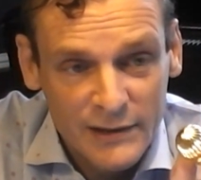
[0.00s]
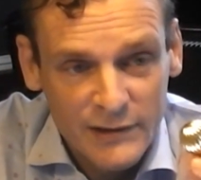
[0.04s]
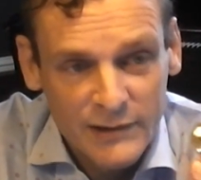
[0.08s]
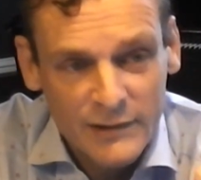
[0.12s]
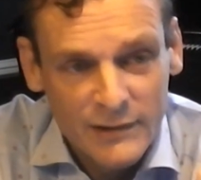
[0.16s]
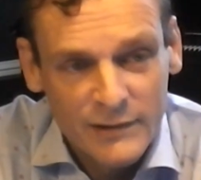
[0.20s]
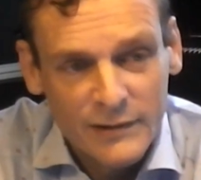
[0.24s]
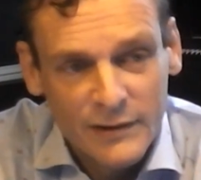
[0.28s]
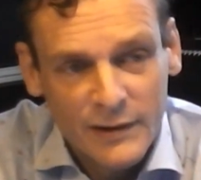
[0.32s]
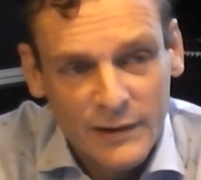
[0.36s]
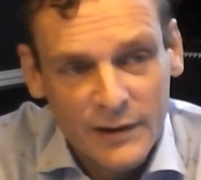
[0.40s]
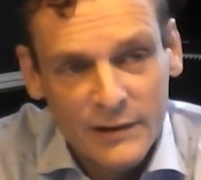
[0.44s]

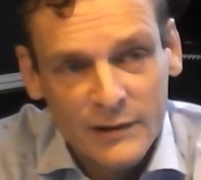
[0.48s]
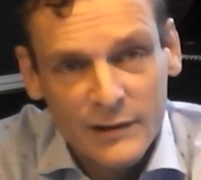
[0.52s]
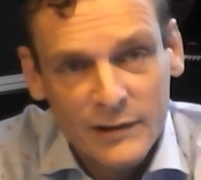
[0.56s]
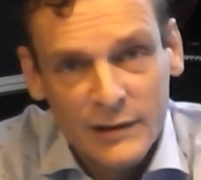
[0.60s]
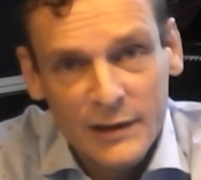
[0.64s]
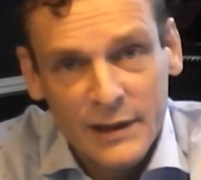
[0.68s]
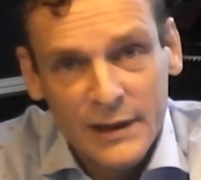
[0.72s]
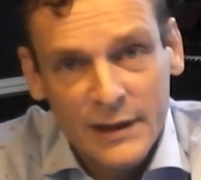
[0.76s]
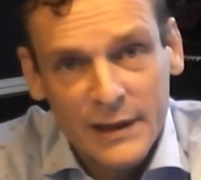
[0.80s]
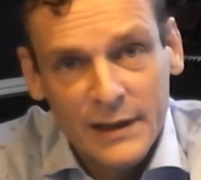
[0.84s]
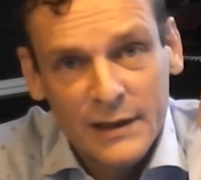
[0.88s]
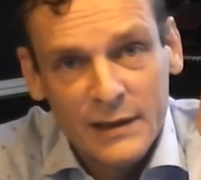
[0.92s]
So you can
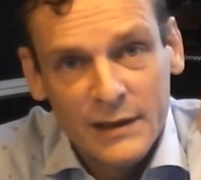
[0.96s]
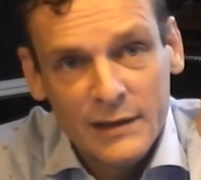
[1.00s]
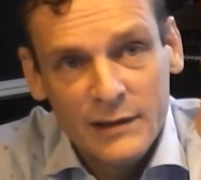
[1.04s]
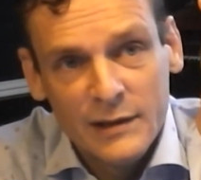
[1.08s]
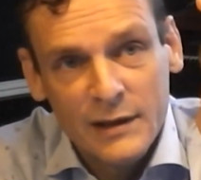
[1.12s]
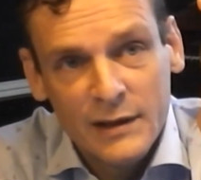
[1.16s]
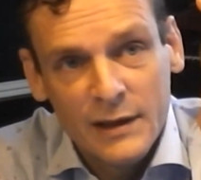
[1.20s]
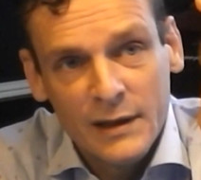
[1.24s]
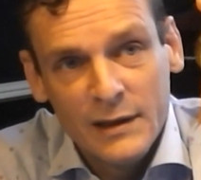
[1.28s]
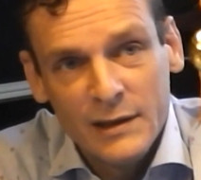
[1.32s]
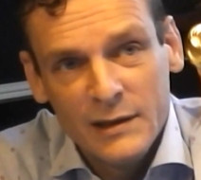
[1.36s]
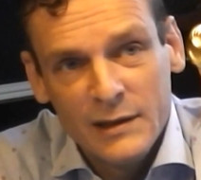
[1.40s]
see
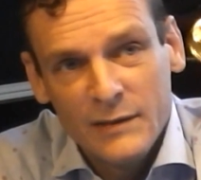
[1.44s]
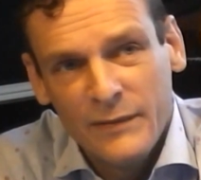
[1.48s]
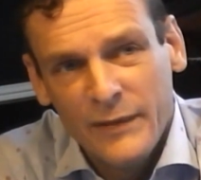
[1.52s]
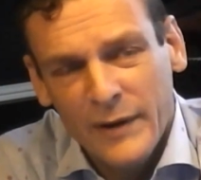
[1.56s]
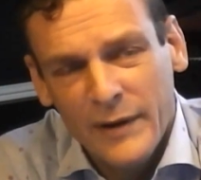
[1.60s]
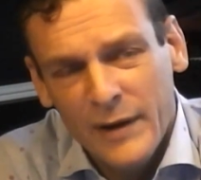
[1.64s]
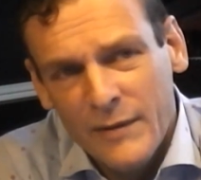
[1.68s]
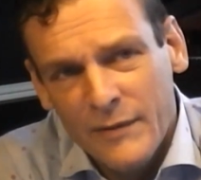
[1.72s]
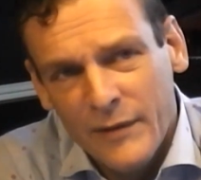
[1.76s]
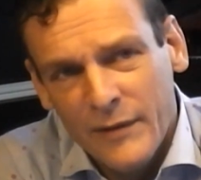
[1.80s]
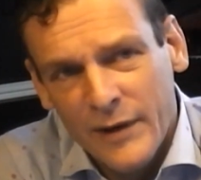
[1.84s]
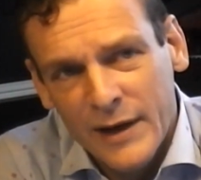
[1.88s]
it's
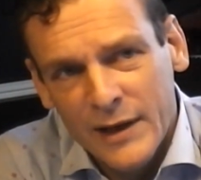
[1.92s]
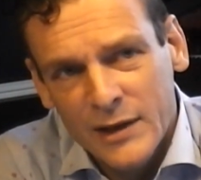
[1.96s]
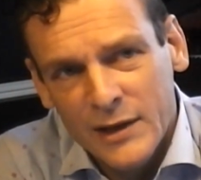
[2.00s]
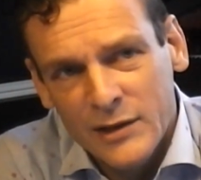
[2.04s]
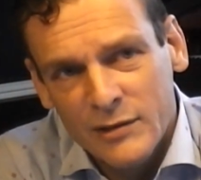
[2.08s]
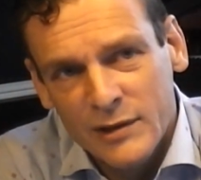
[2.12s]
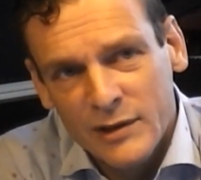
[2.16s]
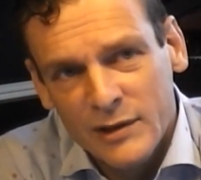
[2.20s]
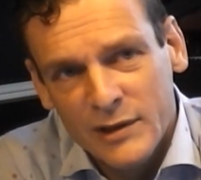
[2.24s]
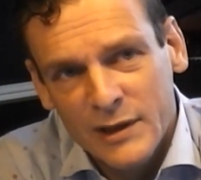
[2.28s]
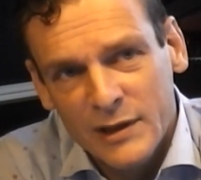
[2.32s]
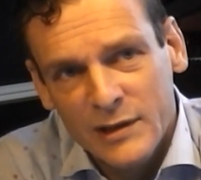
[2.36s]
very, very
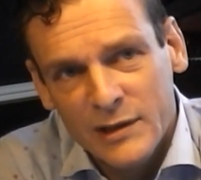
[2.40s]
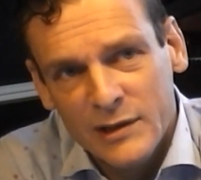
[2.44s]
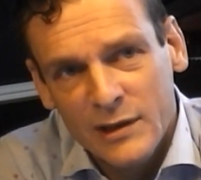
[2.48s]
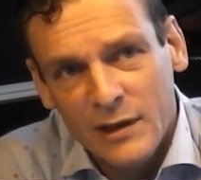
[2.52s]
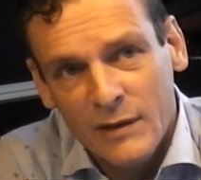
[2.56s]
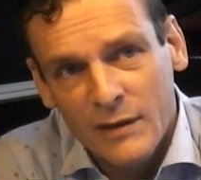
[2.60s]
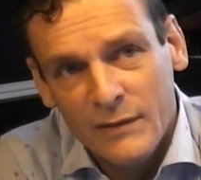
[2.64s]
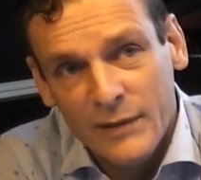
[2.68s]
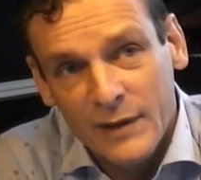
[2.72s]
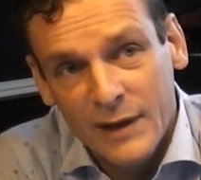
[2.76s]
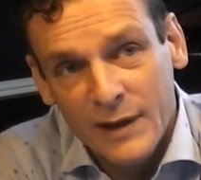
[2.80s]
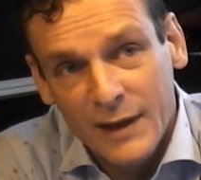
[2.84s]
interesting
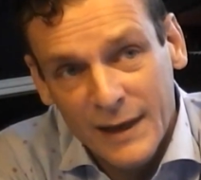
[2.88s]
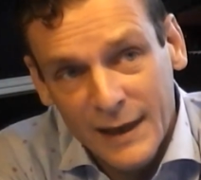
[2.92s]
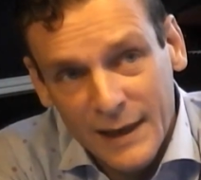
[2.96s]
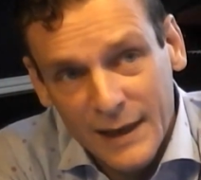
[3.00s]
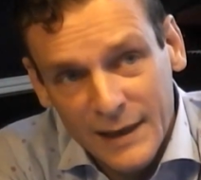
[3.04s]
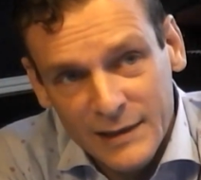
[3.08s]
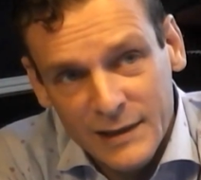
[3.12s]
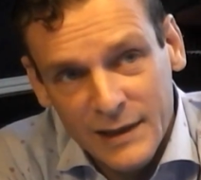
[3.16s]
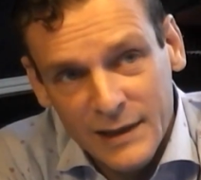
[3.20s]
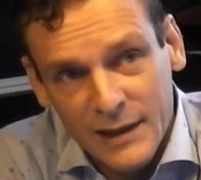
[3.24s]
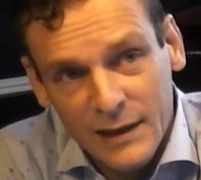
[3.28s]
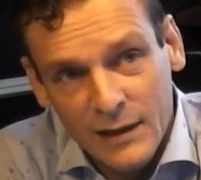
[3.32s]
stuff and
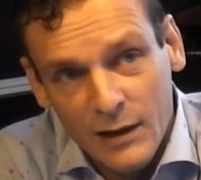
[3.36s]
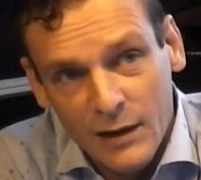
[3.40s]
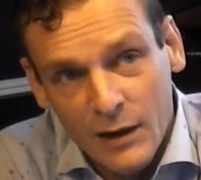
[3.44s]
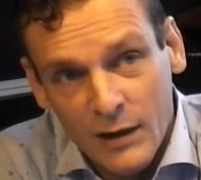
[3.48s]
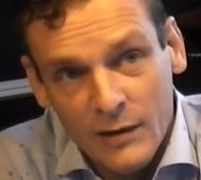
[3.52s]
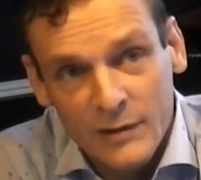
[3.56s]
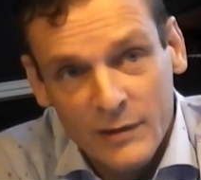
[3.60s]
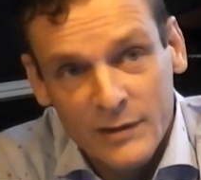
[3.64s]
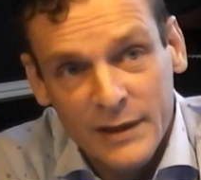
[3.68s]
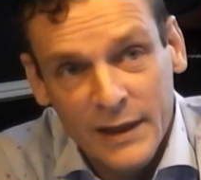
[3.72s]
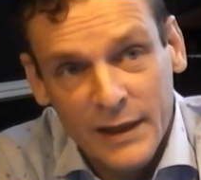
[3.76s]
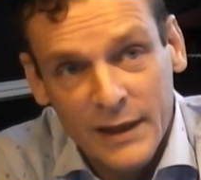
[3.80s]
classic
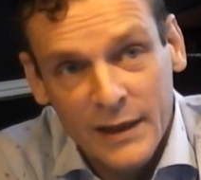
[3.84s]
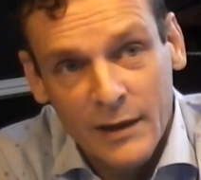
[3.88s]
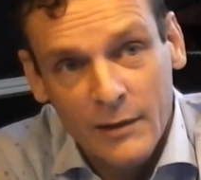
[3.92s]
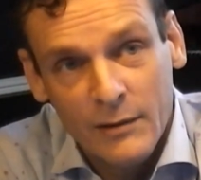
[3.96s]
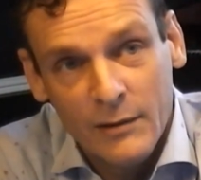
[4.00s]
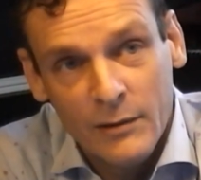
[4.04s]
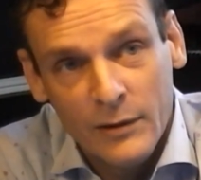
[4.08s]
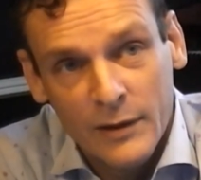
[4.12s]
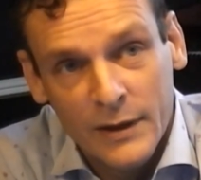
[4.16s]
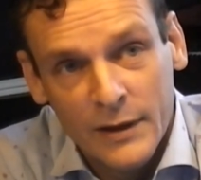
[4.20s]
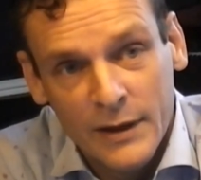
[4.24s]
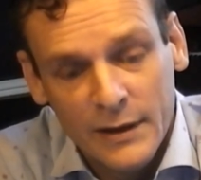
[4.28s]
Art
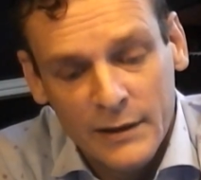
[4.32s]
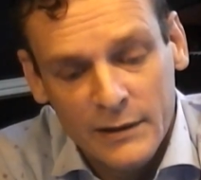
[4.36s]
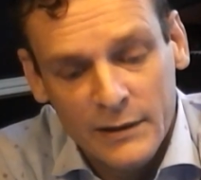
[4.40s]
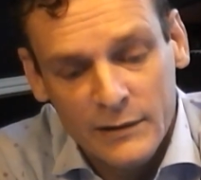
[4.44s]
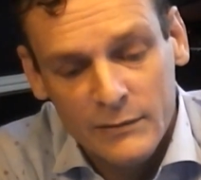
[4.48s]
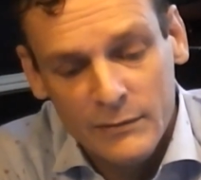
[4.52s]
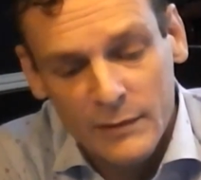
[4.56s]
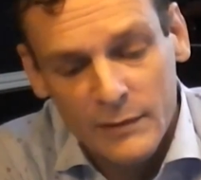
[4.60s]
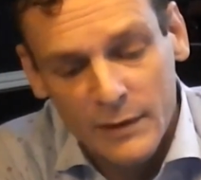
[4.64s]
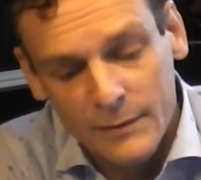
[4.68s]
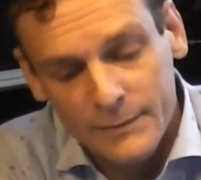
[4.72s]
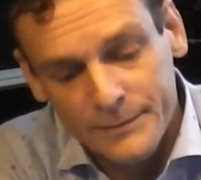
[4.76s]
Deco looking
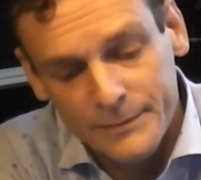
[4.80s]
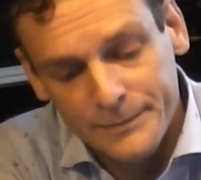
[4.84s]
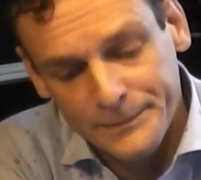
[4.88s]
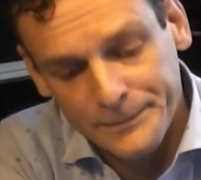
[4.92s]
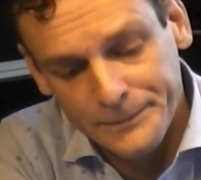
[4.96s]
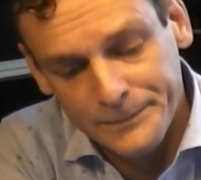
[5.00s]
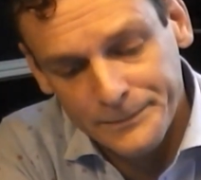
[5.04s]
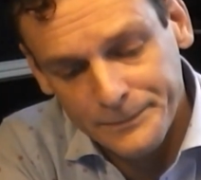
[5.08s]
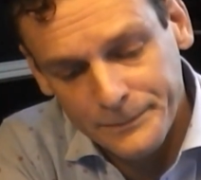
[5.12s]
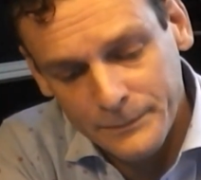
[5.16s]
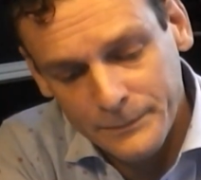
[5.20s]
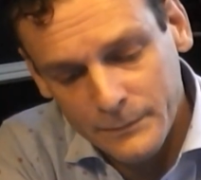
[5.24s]
as well.
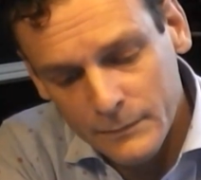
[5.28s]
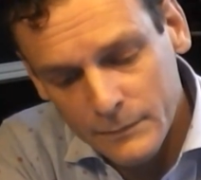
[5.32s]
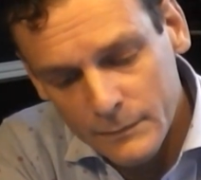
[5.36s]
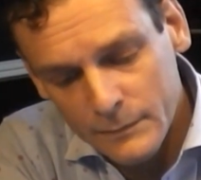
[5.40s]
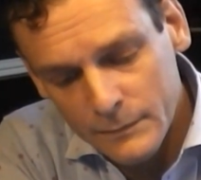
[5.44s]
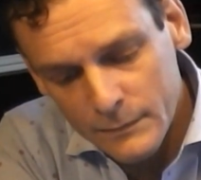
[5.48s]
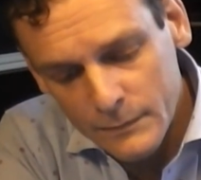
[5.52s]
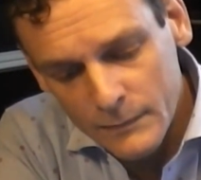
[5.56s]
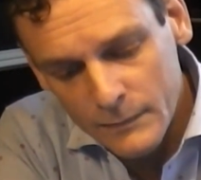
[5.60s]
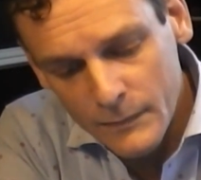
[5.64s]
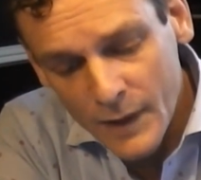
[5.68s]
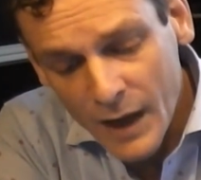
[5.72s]

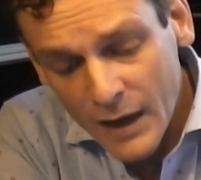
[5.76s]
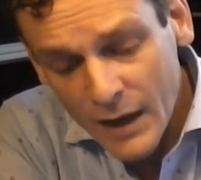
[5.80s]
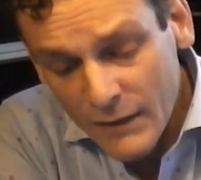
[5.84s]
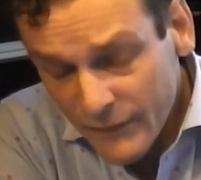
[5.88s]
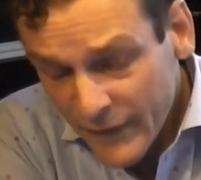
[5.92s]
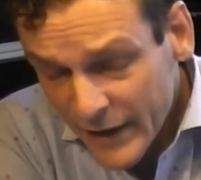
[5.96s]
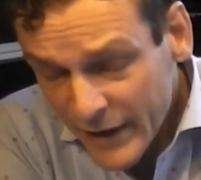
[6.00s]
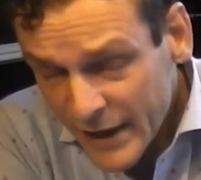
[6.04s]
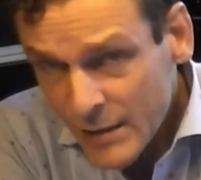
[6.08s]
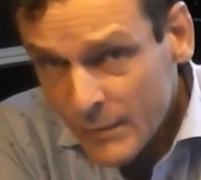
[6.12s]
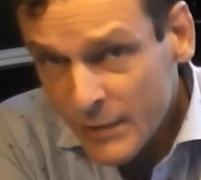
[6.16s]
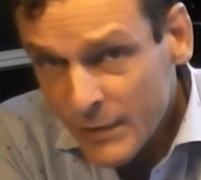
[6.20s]

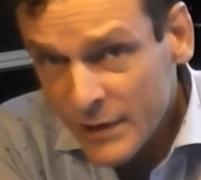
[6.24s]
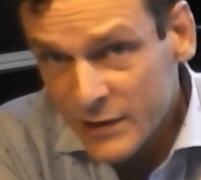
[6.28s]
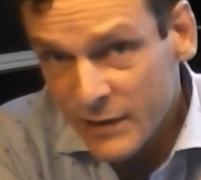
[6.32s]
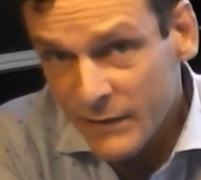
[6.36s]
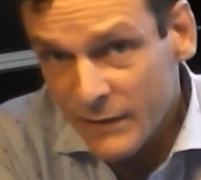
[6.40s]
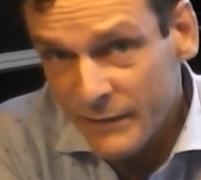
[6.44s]
Available as a